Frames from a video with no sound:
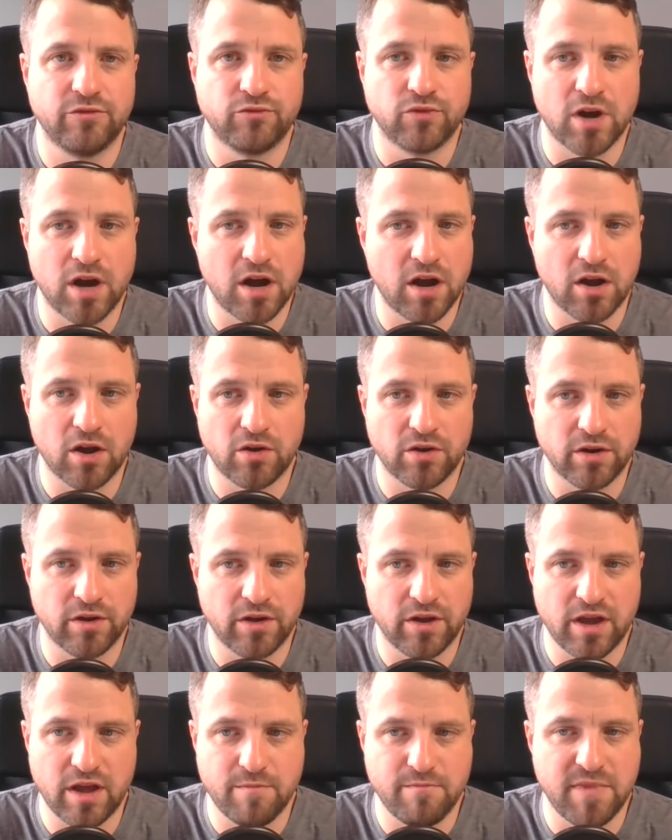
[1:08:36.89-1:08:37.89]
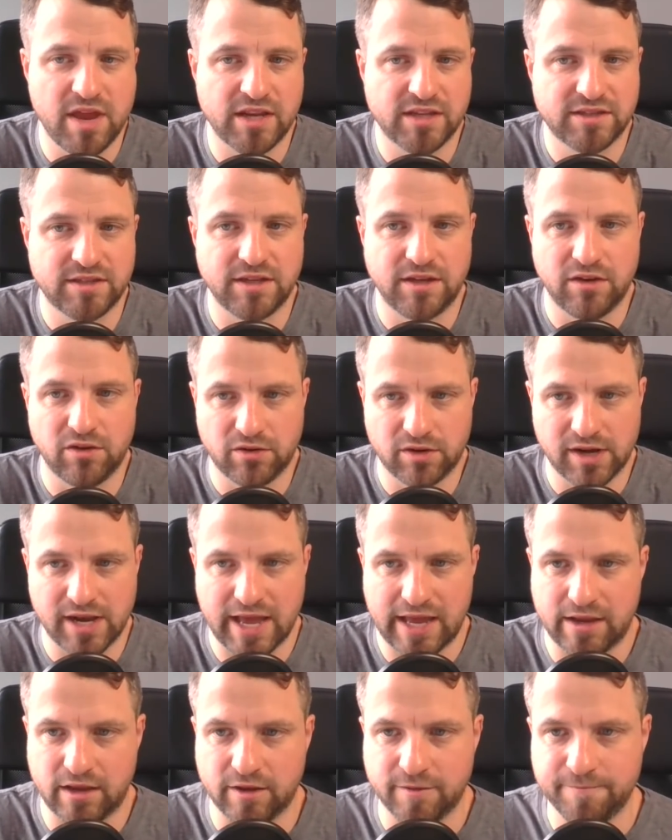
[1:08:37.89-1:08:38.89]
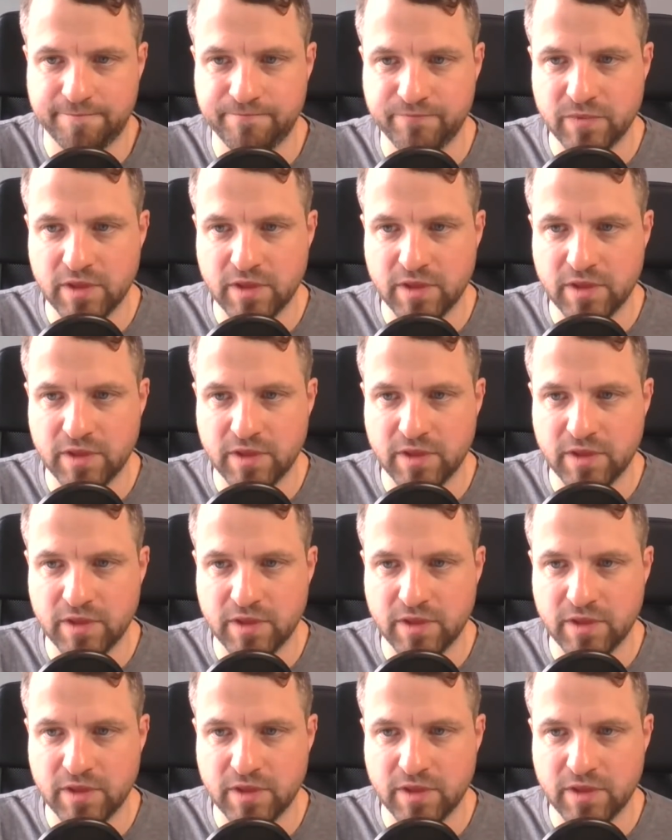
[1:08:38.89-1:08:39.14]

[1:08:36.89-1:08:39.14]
rung on an immensely long ladder.